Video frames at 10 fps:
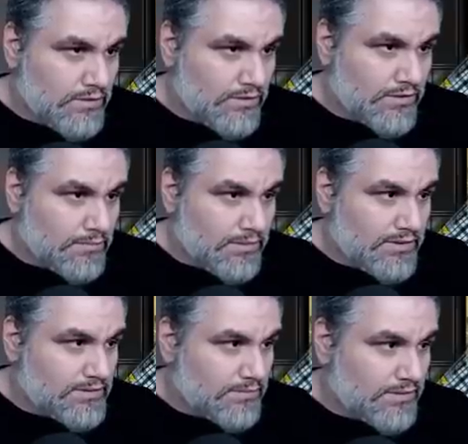Oh, they're going to
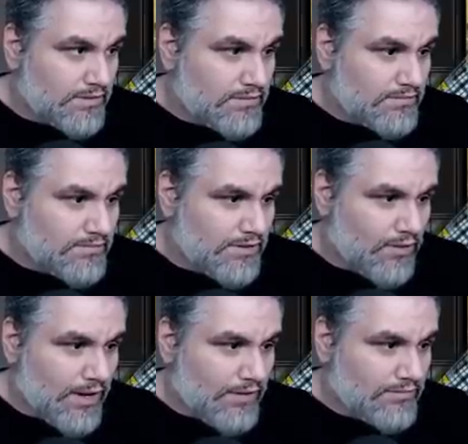play something. Oh,
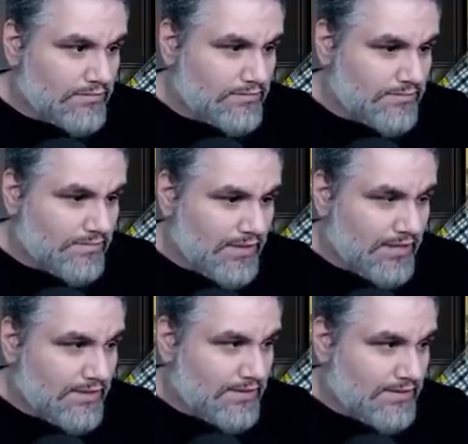wow.
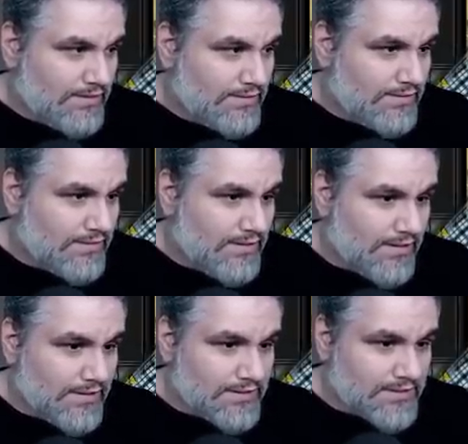
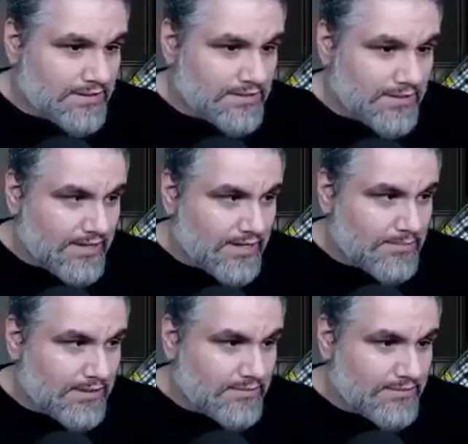None of these things I care
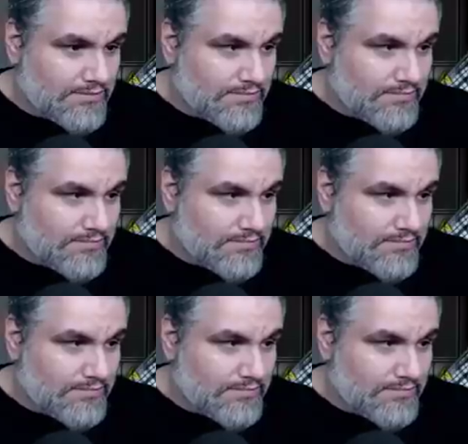about.